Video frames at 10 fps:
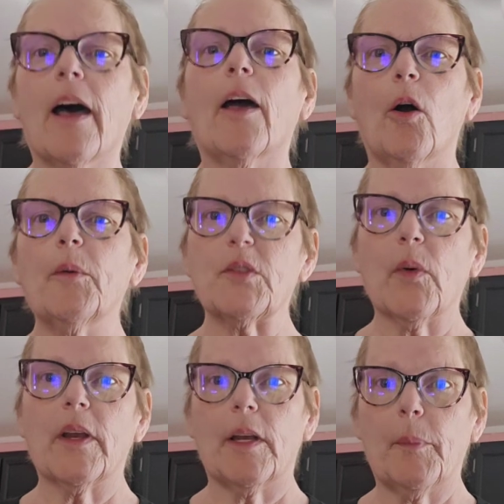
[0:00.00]
I always
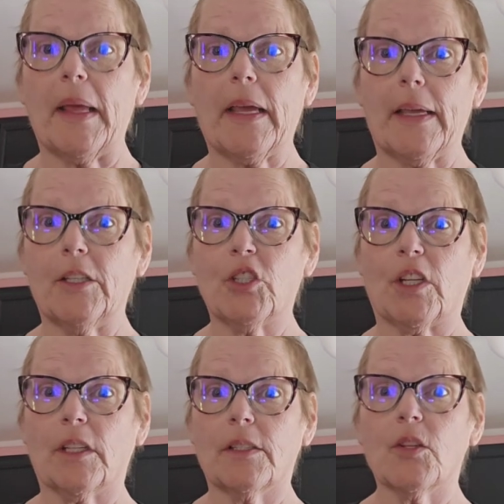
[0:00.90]
wanted a pink
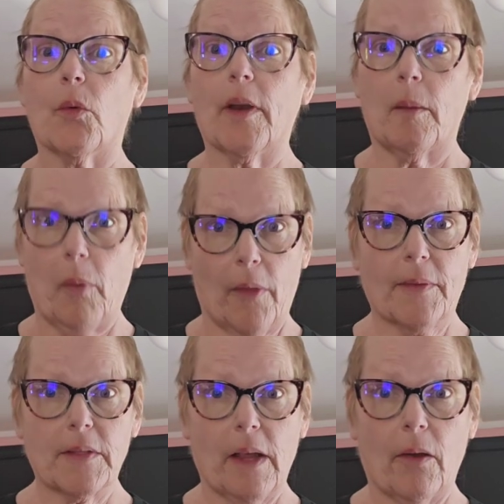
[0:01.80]
kitchen. So when I bought
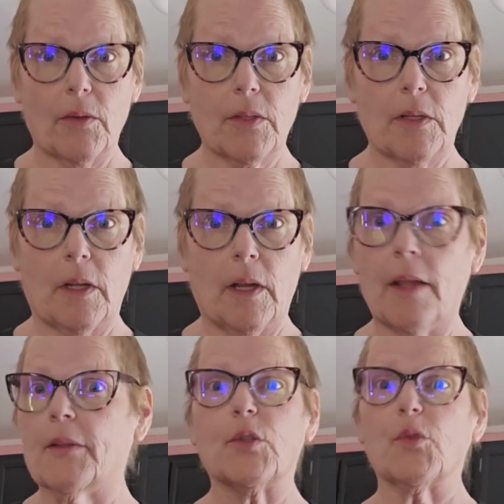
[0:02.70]
this house,
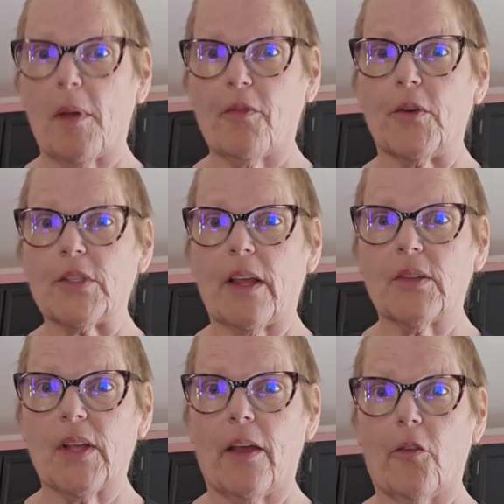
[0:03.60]
this was my first
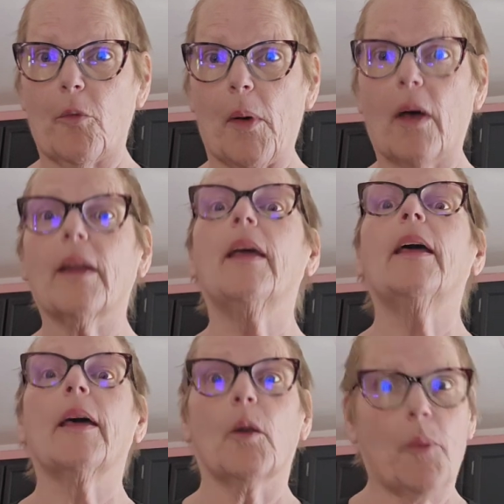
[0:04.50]
house I ever bought.
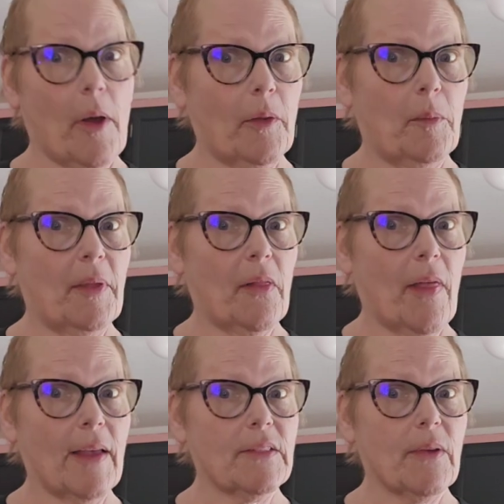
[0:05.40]
It'll probably be the
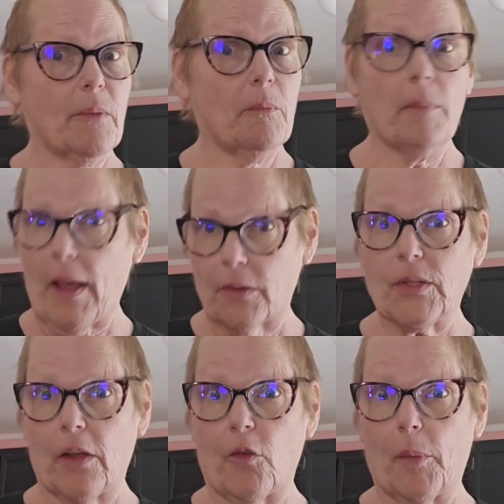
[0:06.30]
last
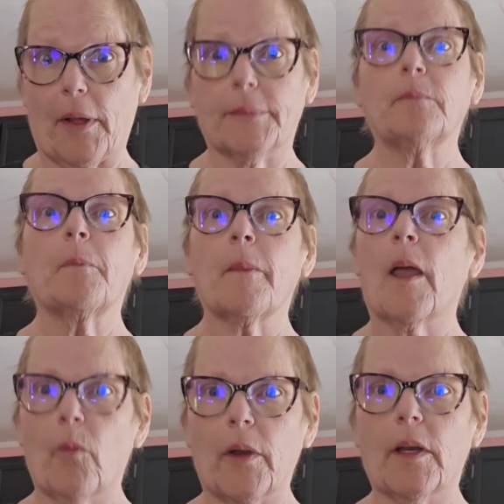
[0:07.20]
house I ever bought.
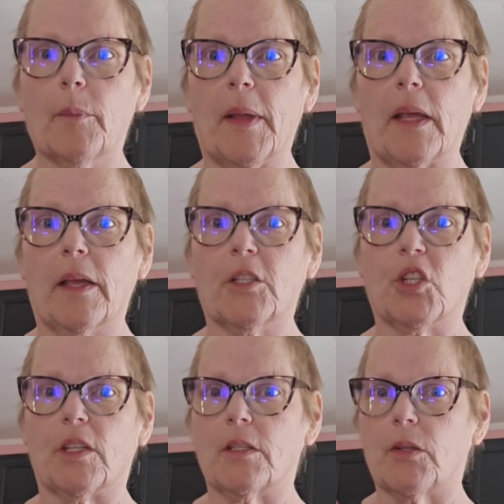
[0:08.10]
I wanted a pink
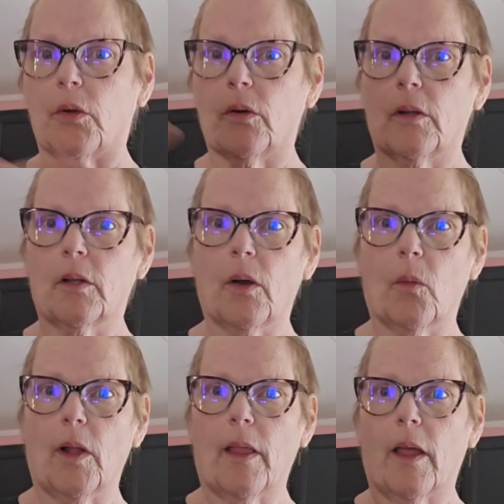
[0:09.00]
kitchen. So
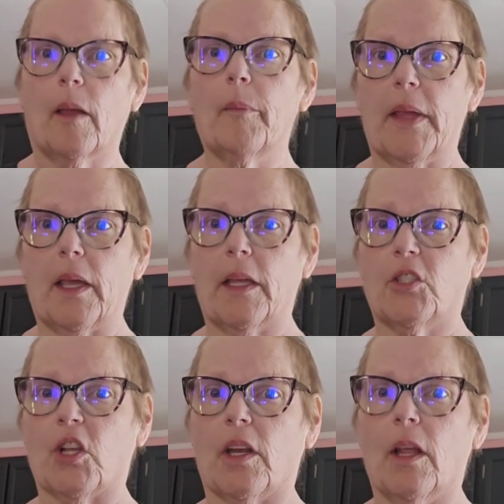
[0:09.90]
voila, pink
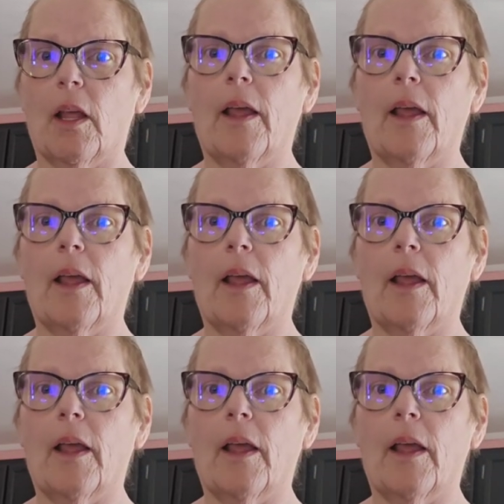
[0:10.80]
kitchen.